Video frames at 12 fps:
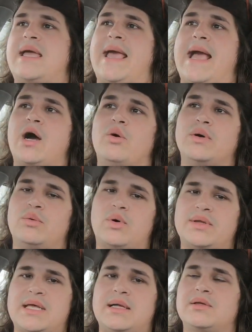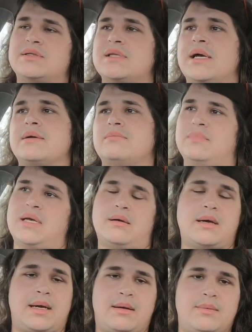how and what that looks like. Yeah,
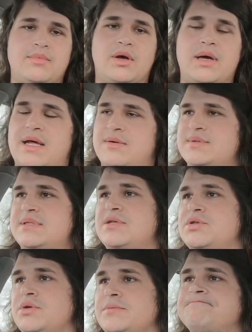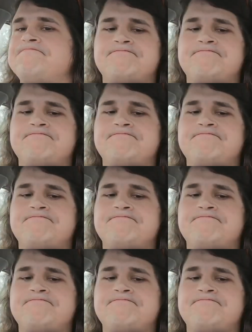I, I'm not one hundred percent sure.